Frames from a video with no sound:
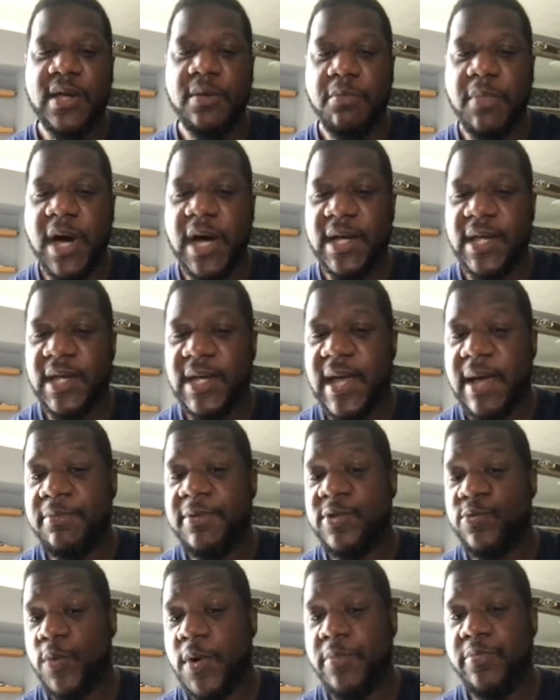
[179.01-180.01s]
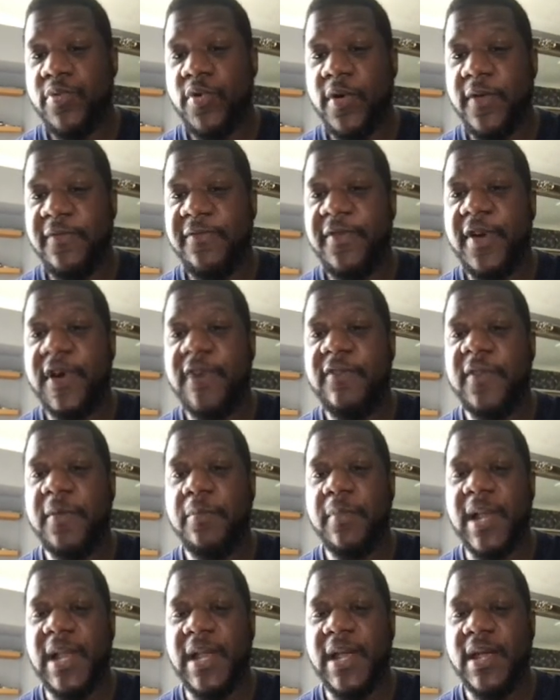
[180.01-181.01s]
market cap is 1.5
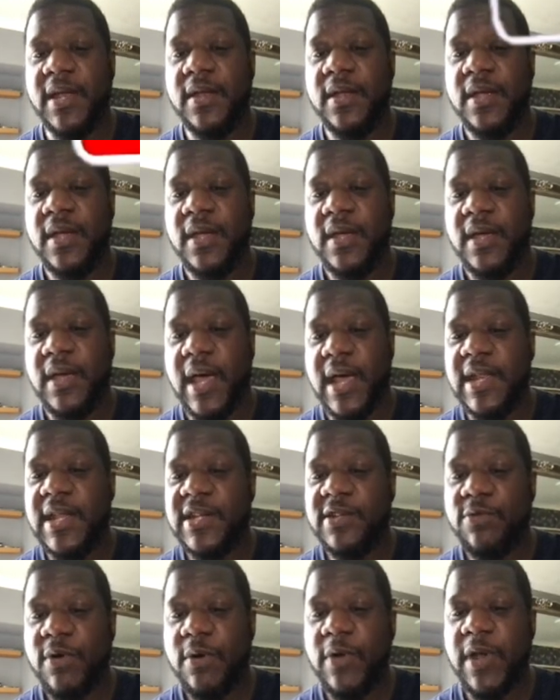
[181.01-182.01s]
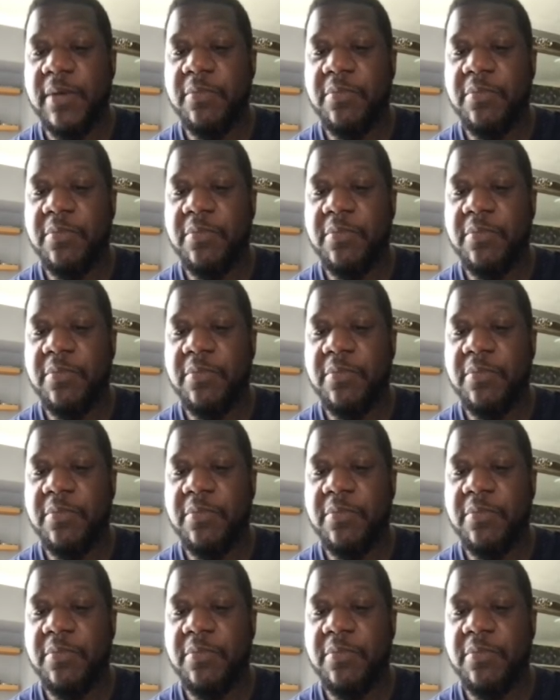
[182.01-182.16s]
million, and this one, when it